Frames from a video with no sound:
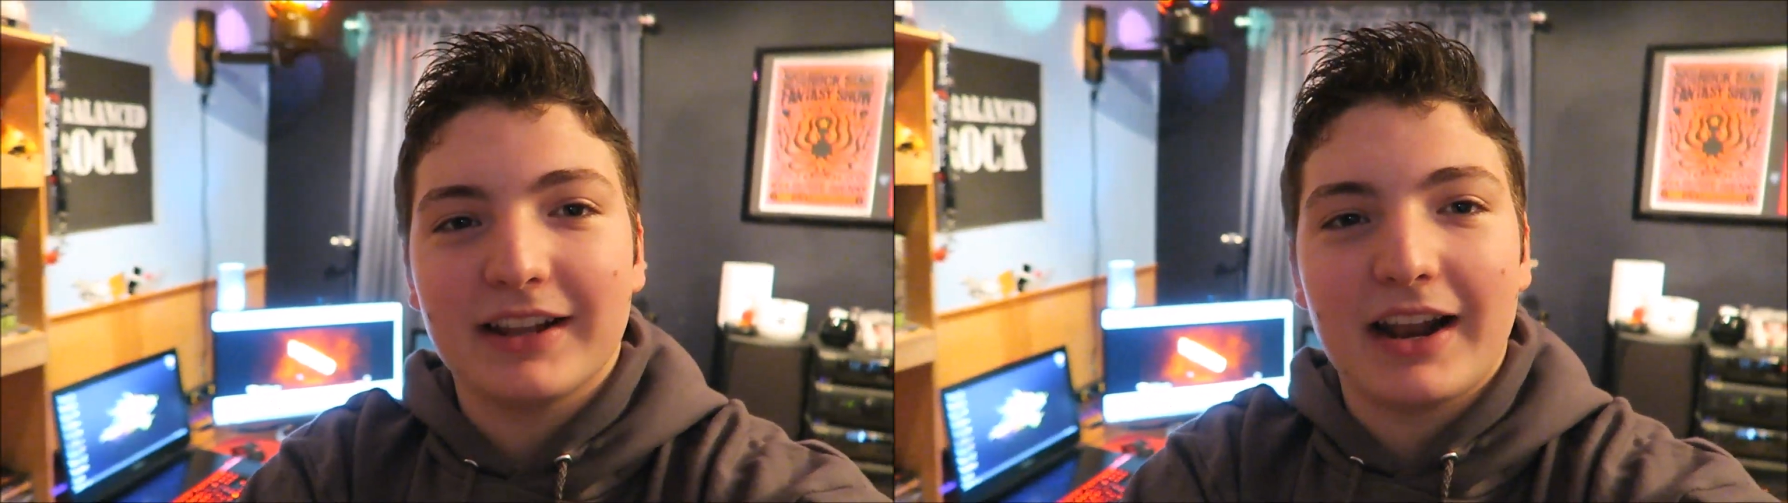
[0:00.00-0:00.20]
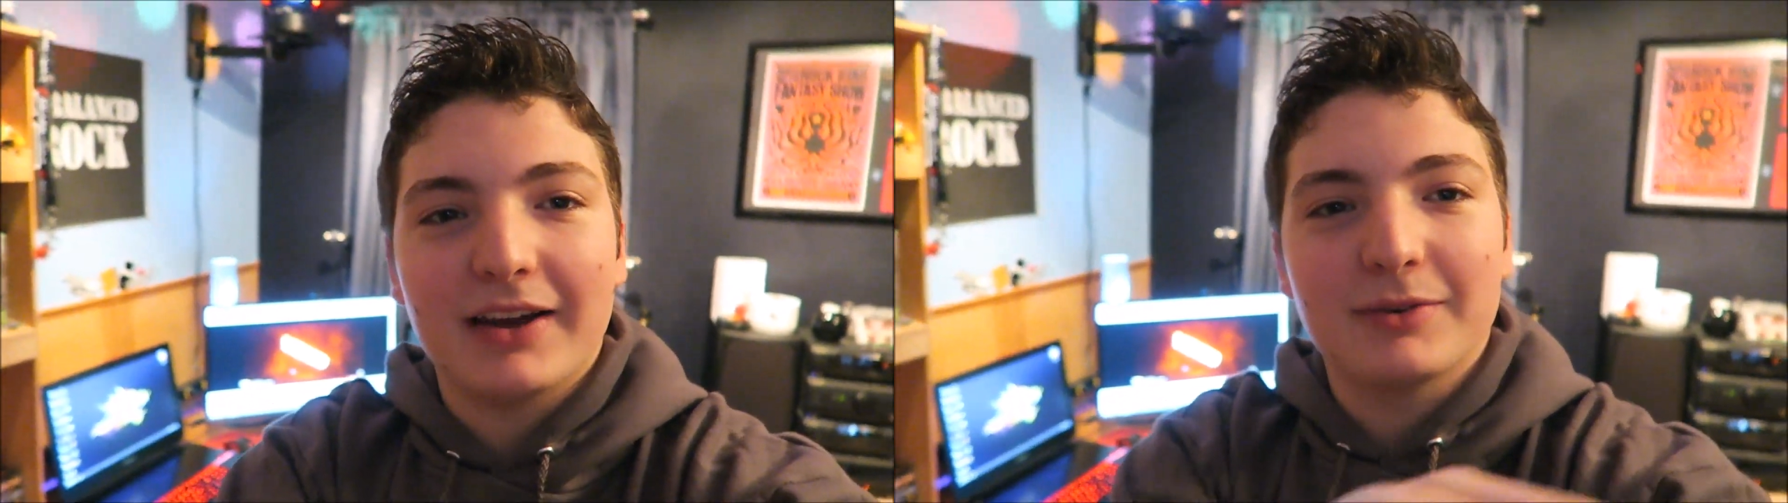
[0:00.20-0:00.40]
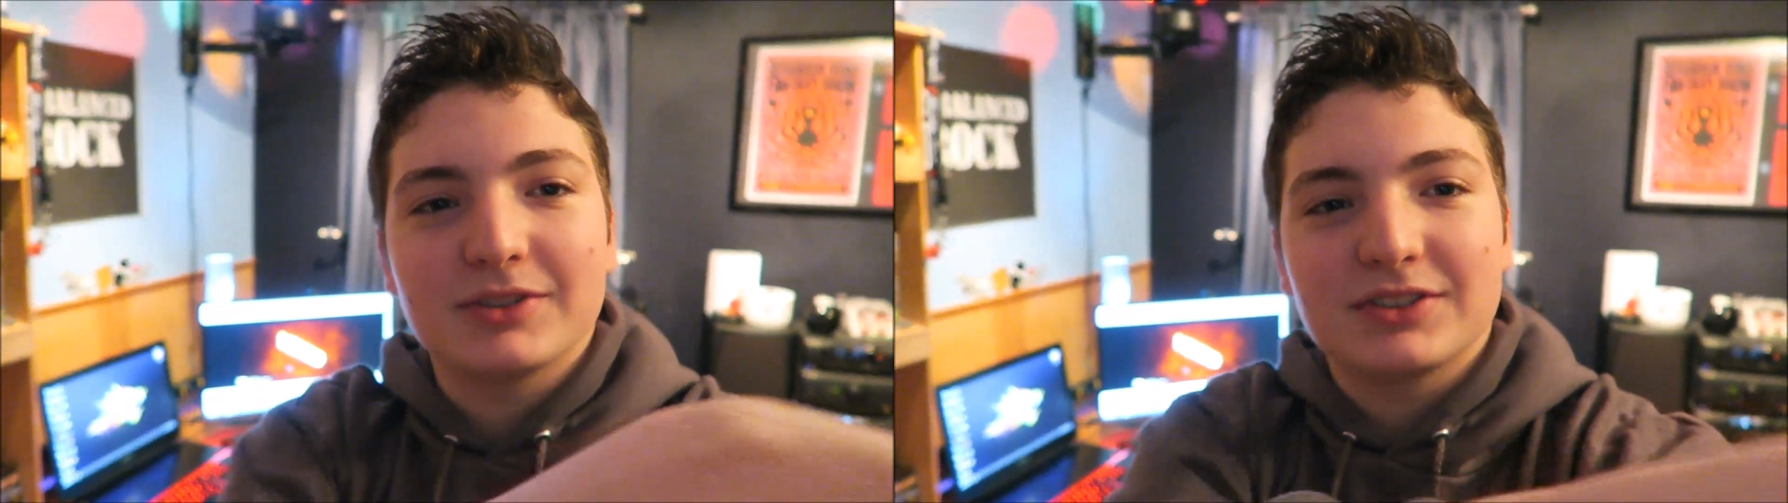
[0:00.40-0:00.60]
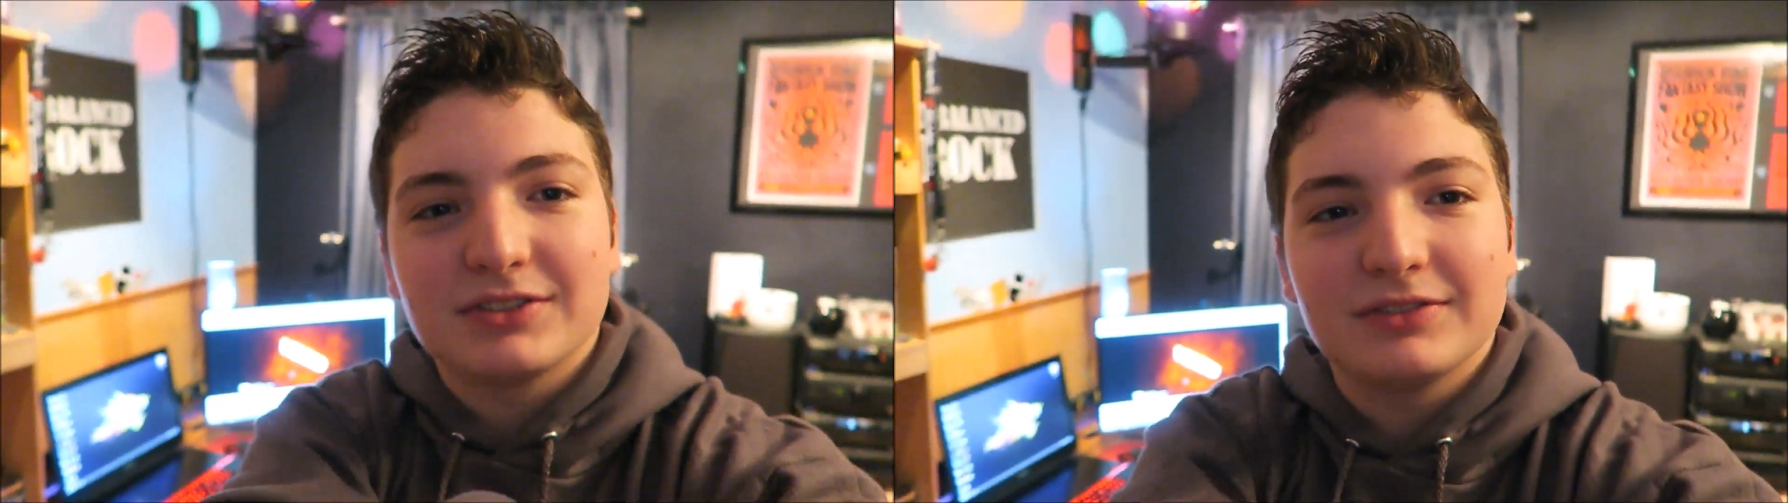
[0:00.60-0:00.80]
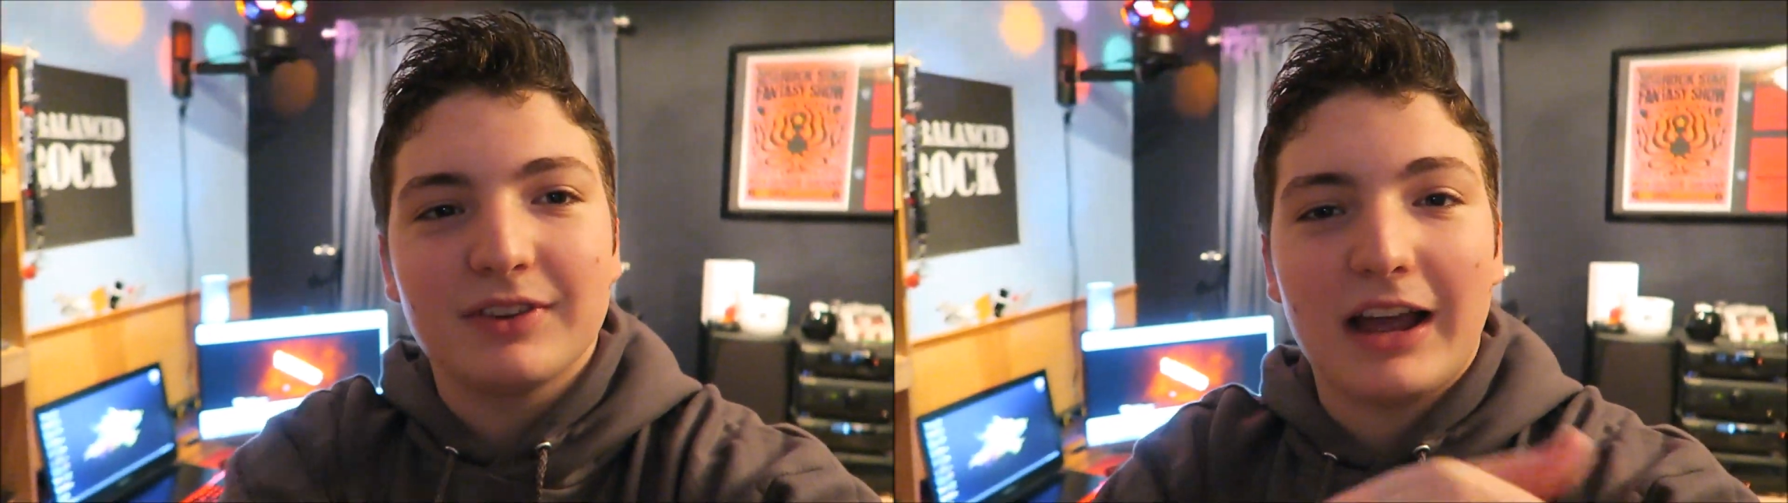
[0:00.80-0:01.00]
that I was
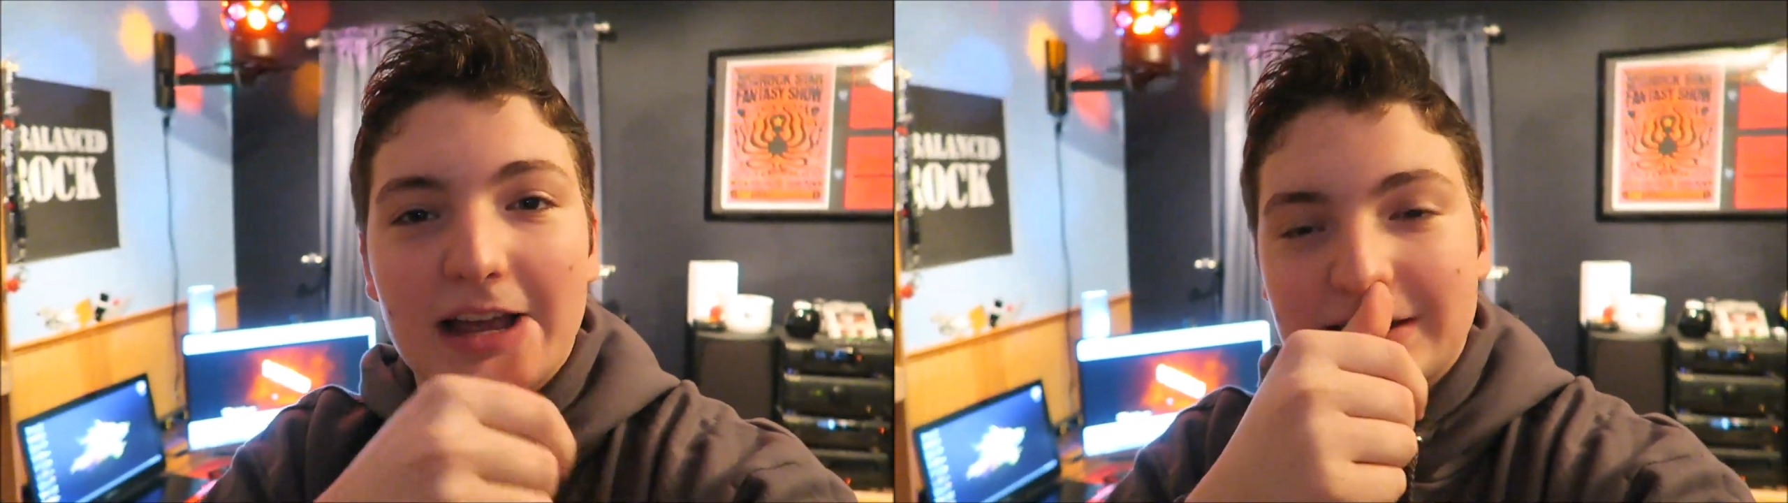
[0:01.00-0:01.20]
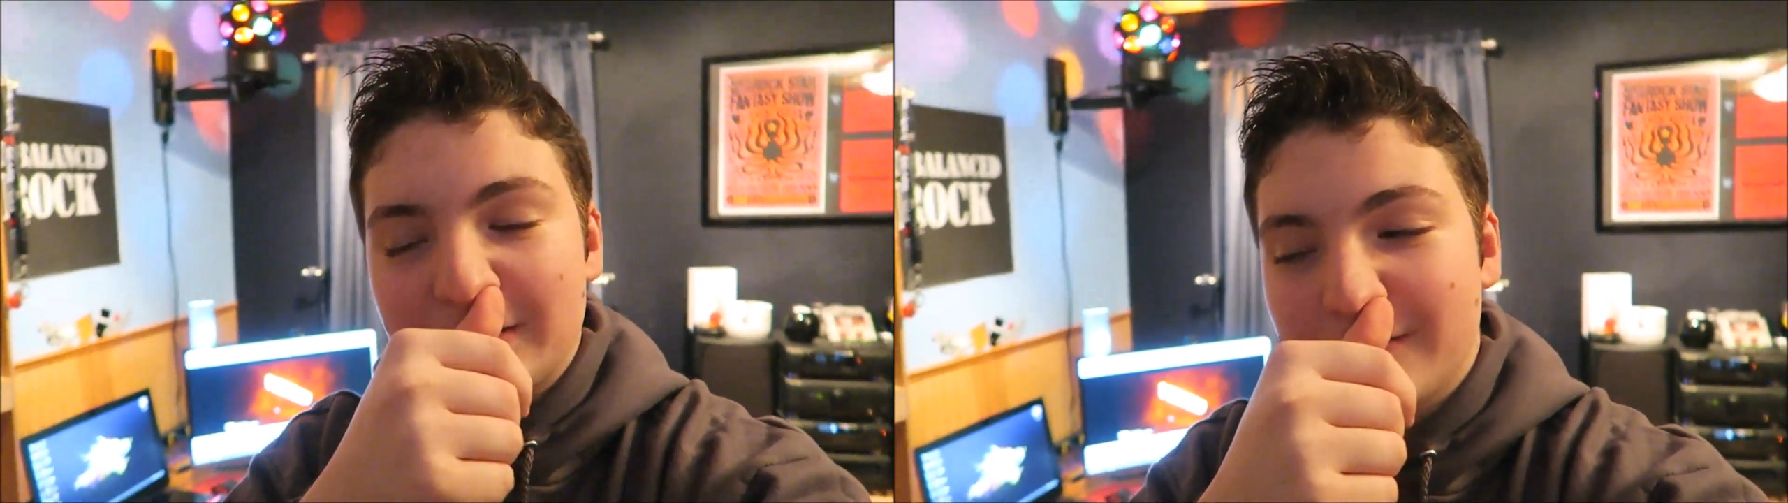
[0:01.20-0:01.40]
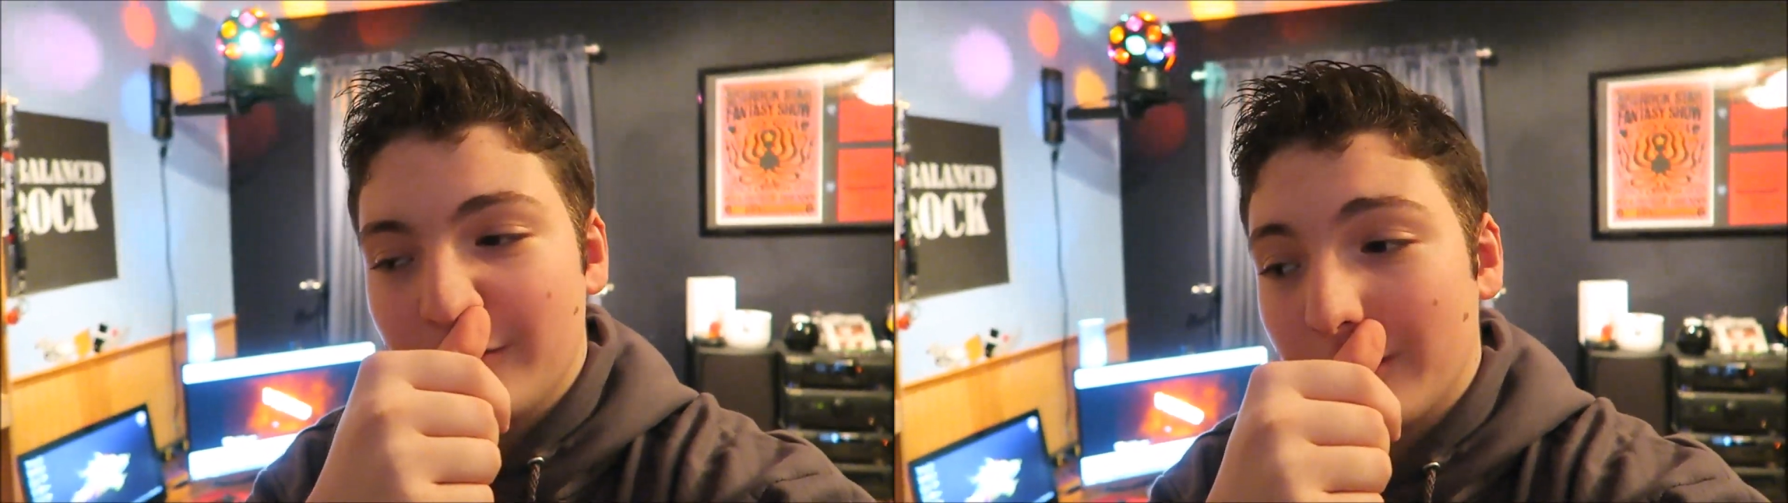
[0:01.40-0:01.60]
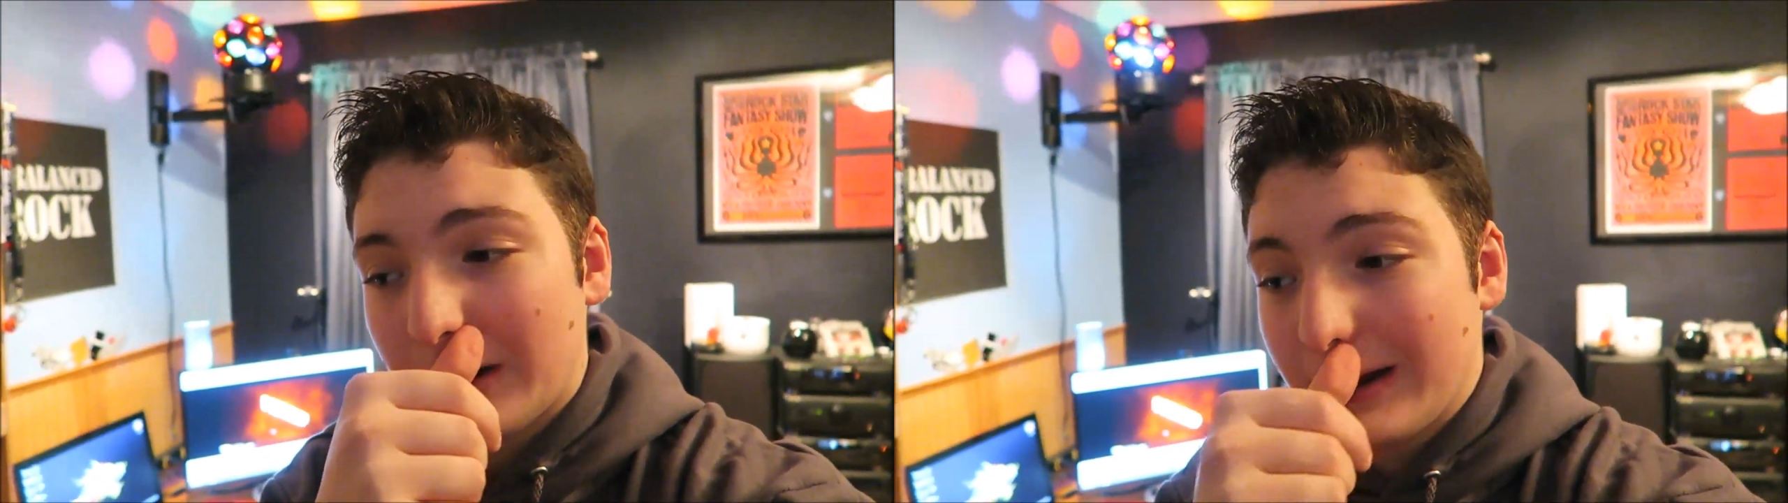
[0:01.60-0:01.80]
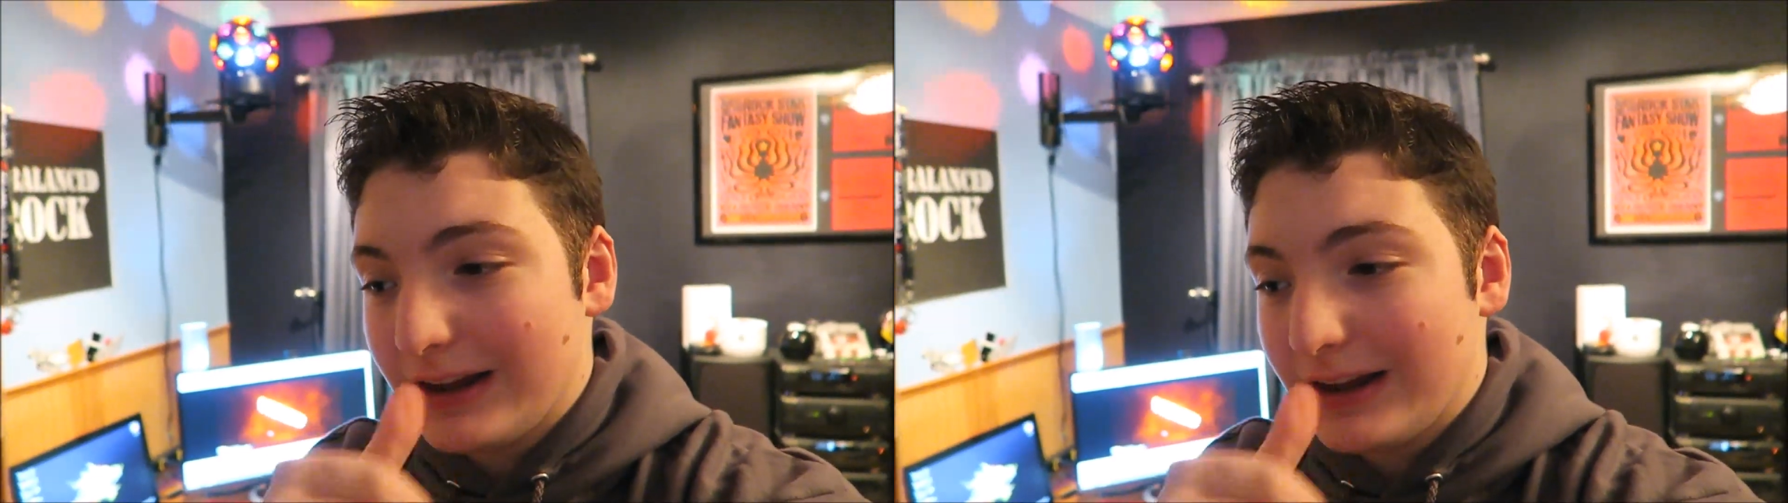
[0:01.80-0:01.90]
asking for,